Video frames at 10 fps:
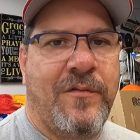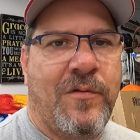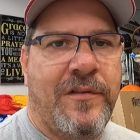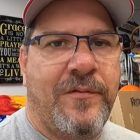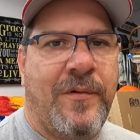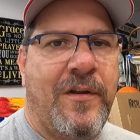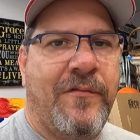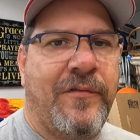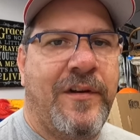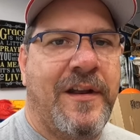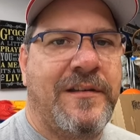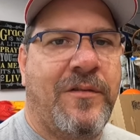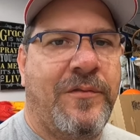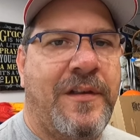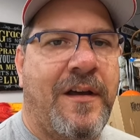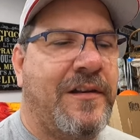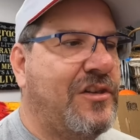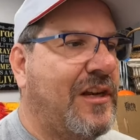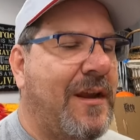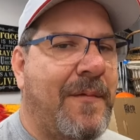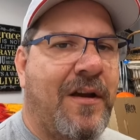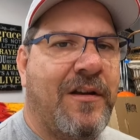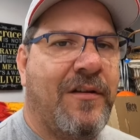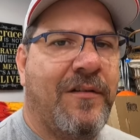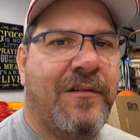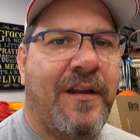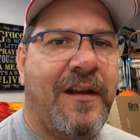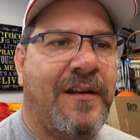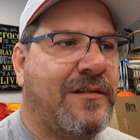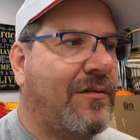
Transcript: They were on their way over, and I told Donna. She came out here, and I